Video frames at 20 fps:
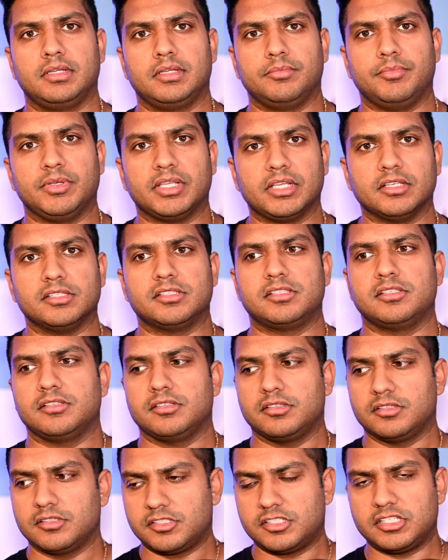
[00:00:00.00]
because
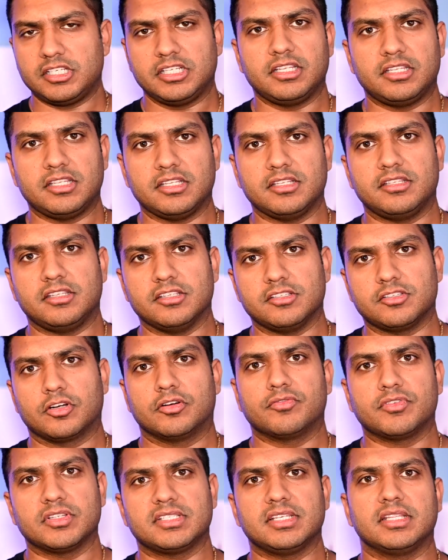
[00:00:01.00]
she didn't
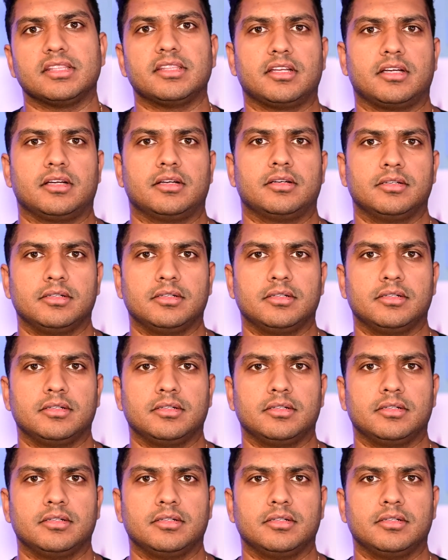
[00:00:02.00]
deserve to sit there.